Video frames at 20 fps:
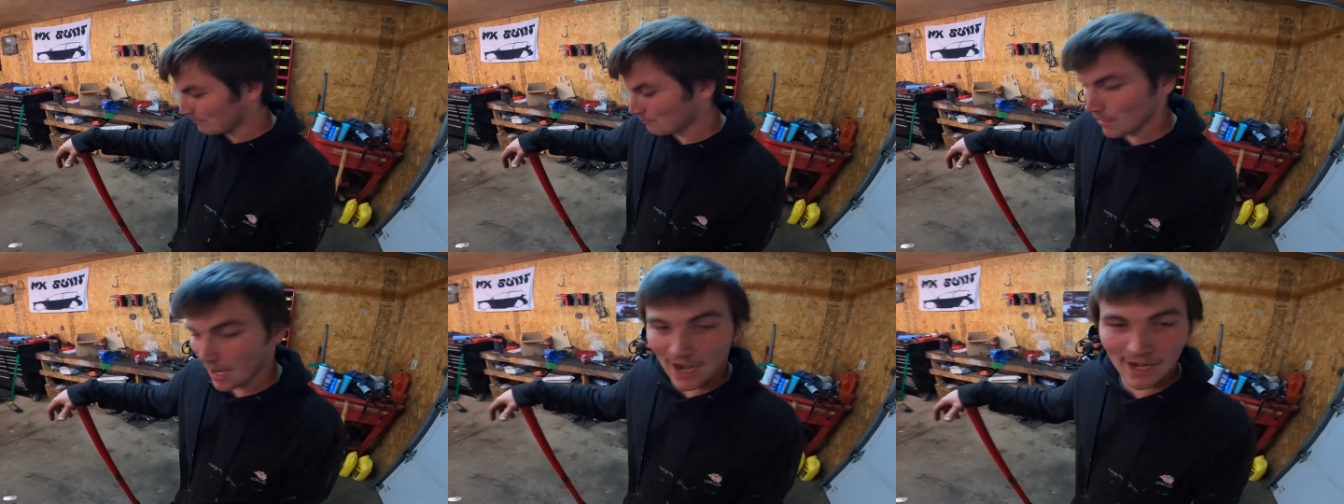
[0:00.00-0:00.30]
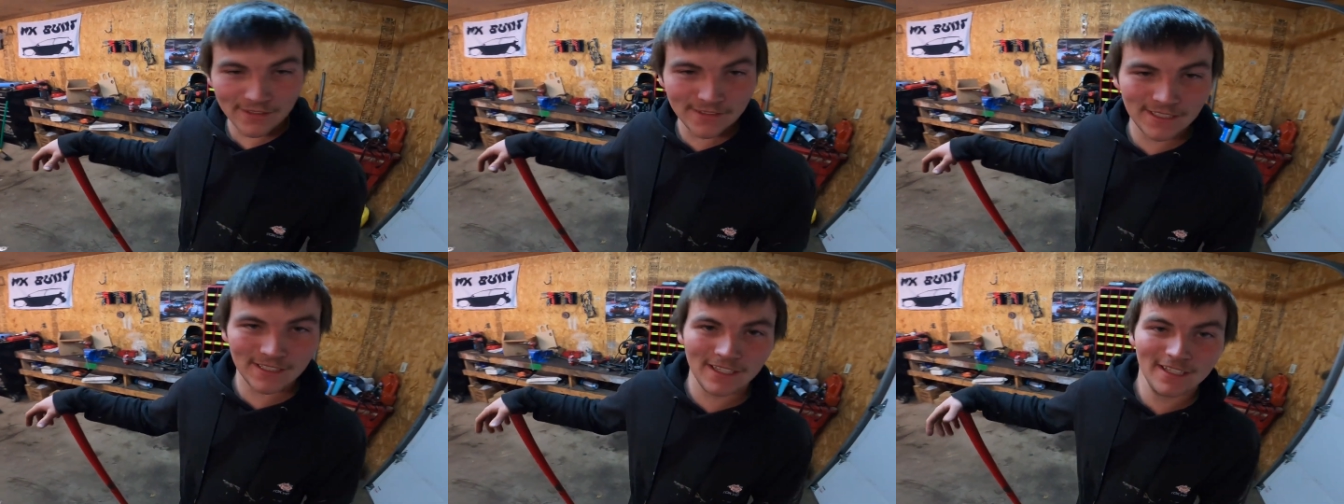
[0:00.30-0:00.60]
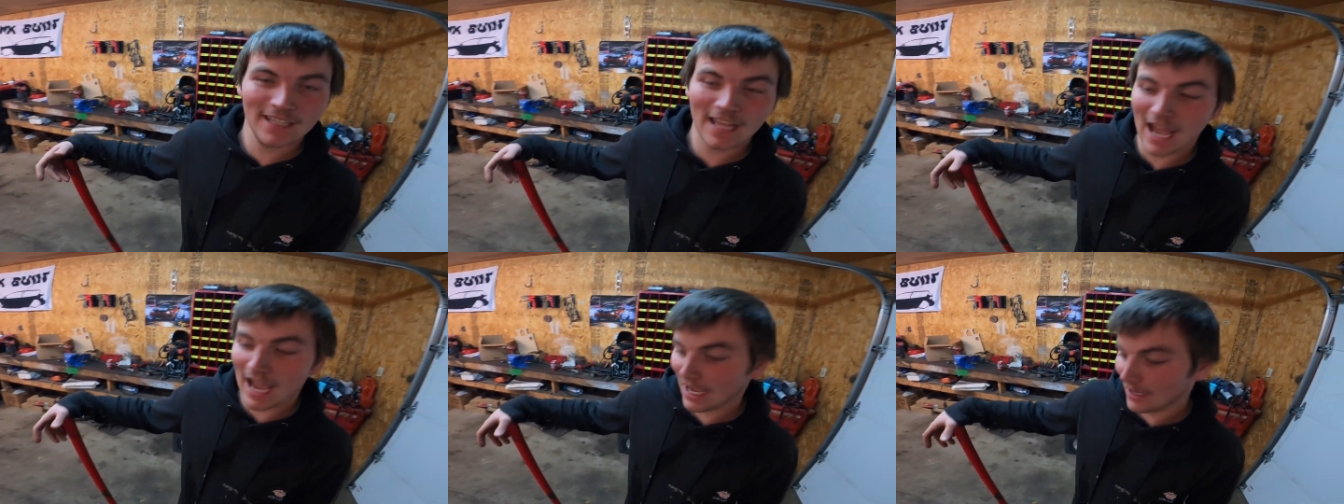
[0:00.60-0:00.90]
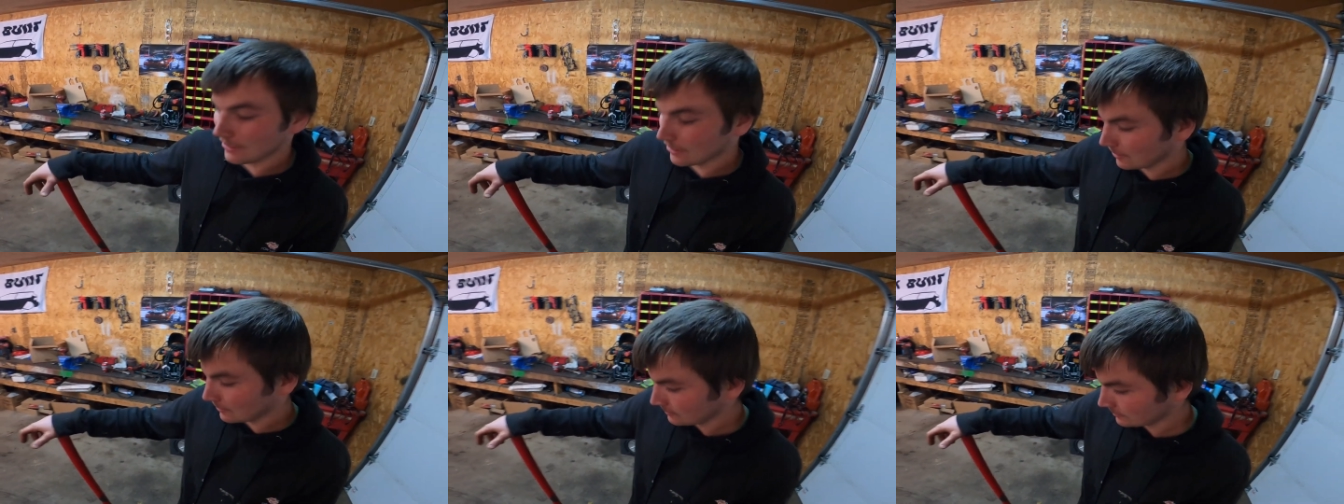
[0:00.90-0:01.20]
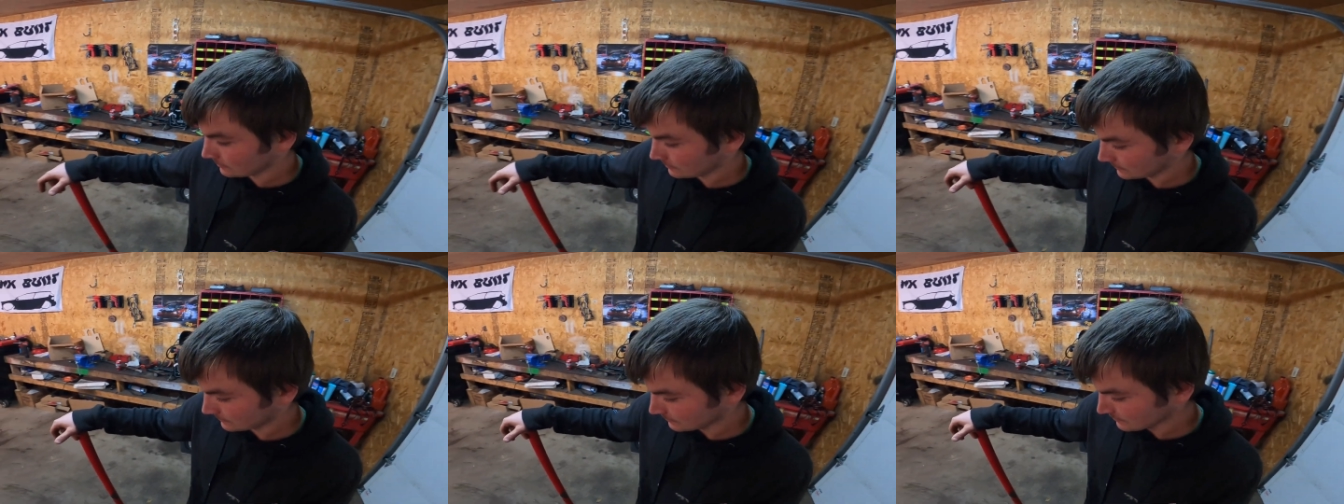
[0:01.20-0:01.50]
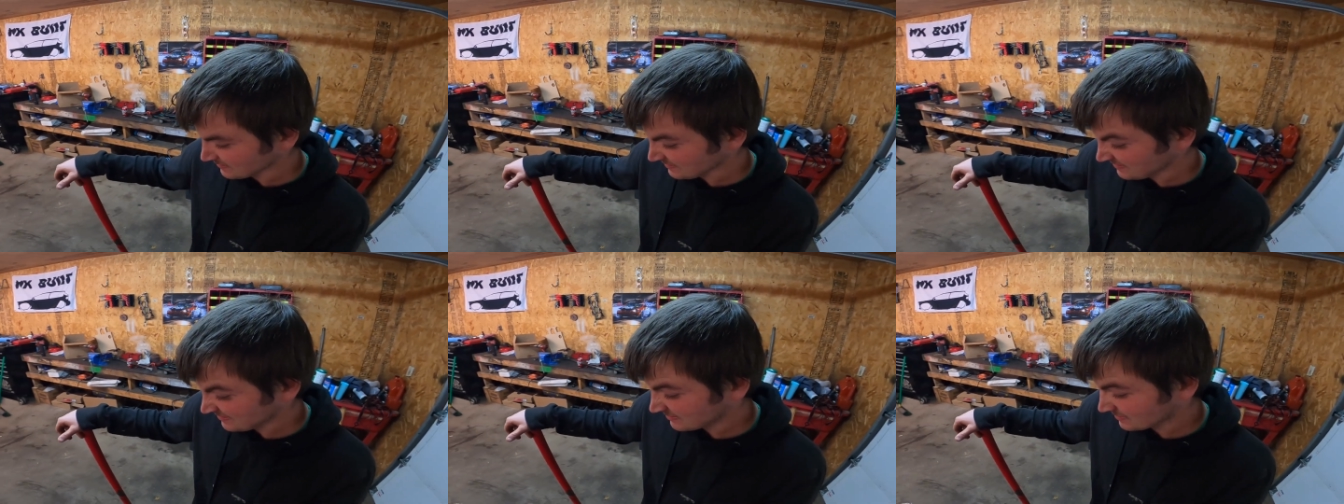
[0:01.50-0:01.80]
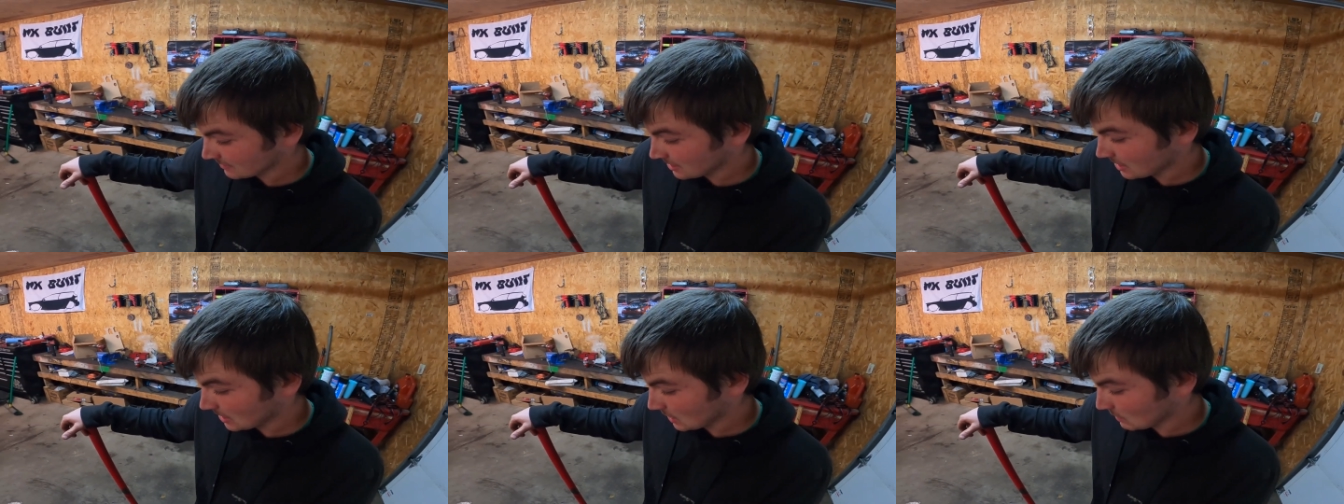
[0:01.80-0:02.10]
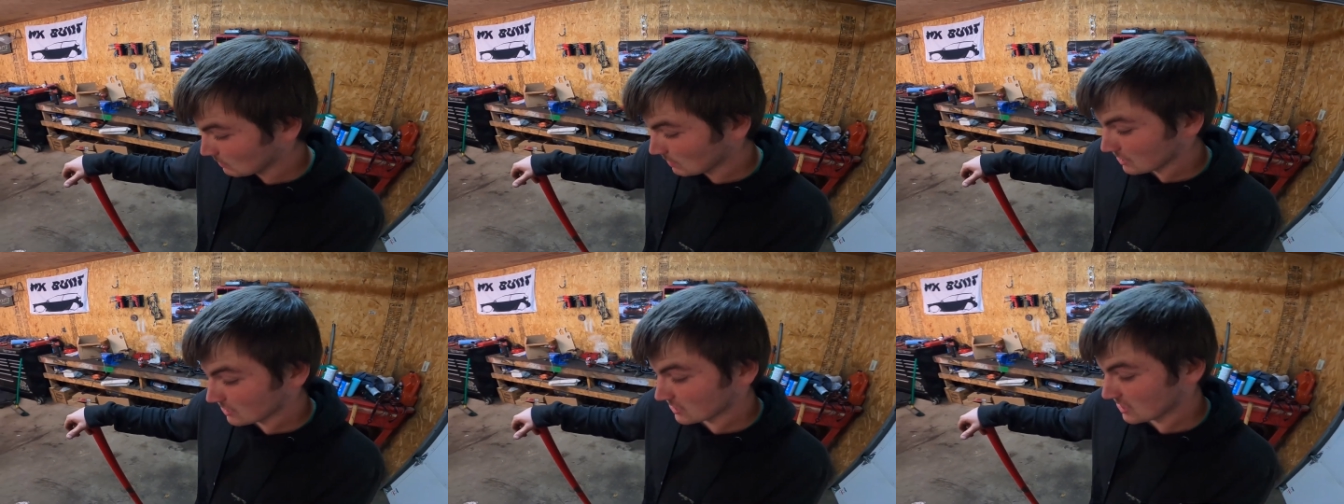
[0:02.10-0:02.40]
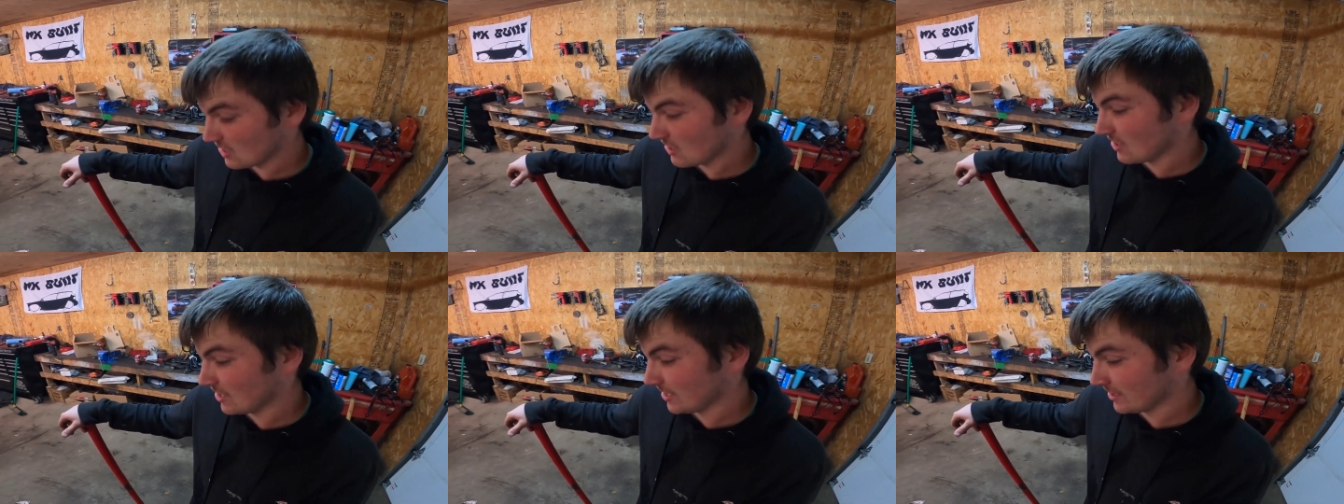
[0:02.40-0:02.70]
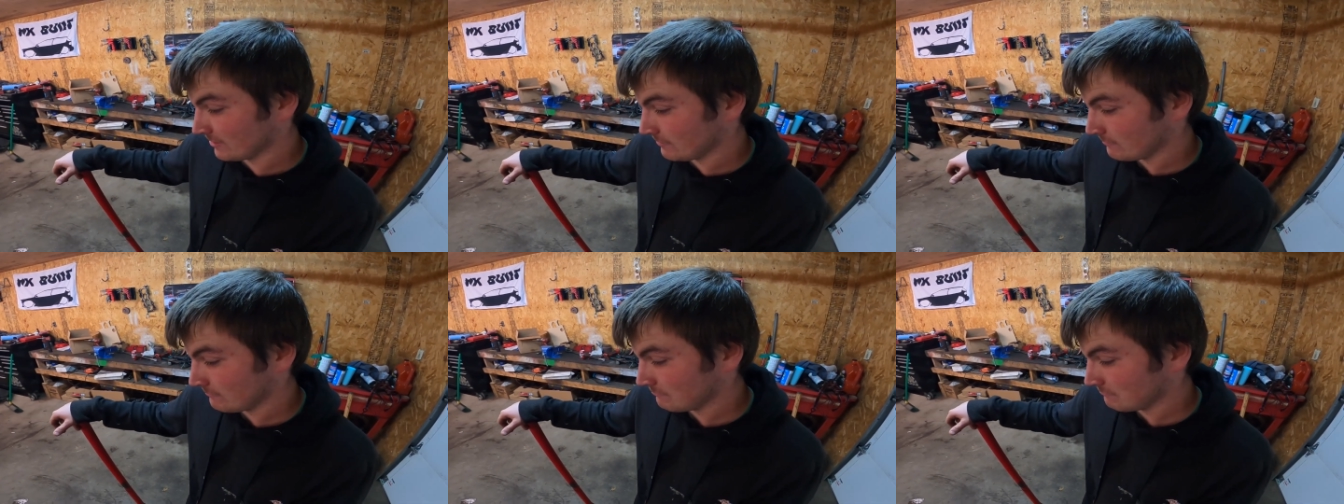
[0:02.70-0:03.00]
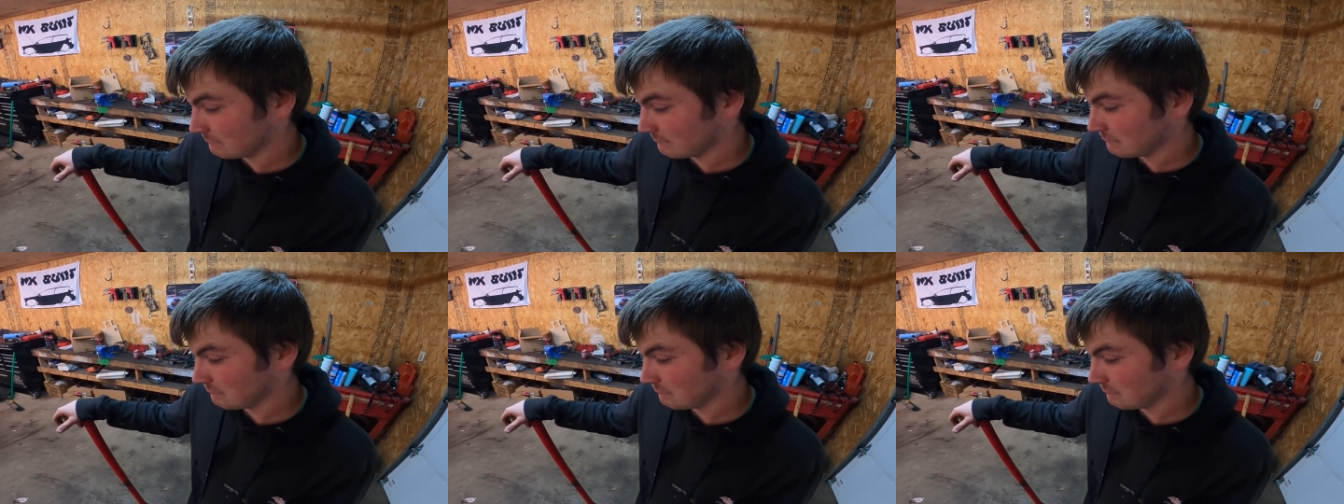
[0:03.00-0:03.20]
Brought it to the dyno. It was going,